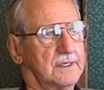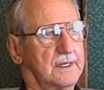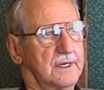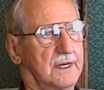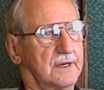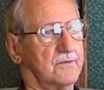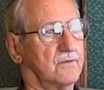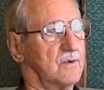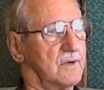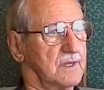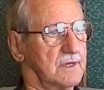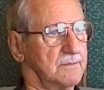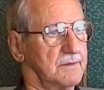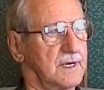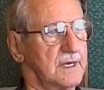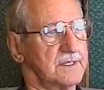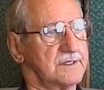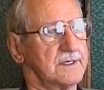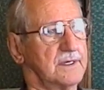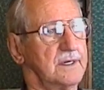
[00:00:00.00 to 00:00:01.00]
and every one of the
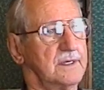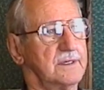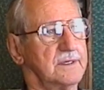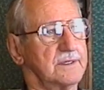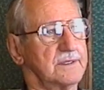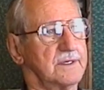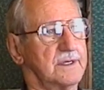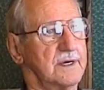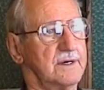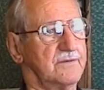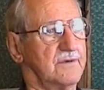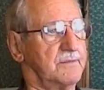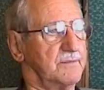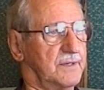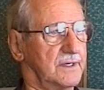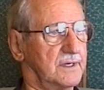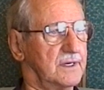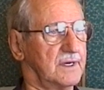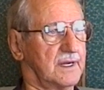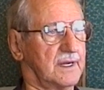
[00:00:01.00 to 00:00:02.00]
mess halls and every
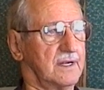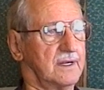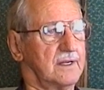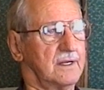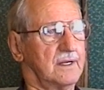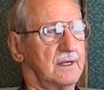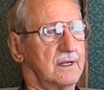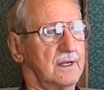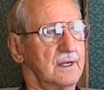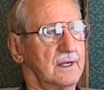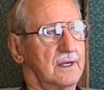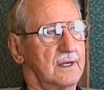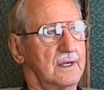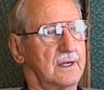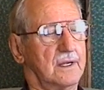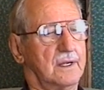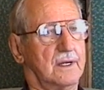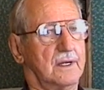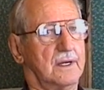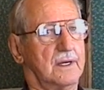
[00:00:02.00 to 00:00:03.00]
building.
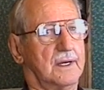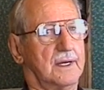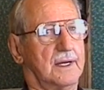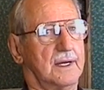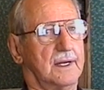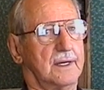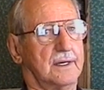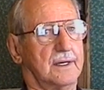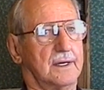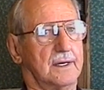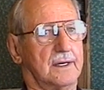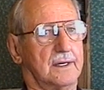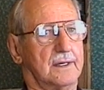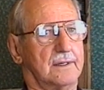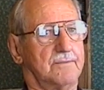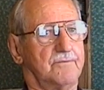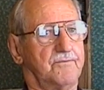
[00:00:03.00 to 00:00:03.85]
And, uh,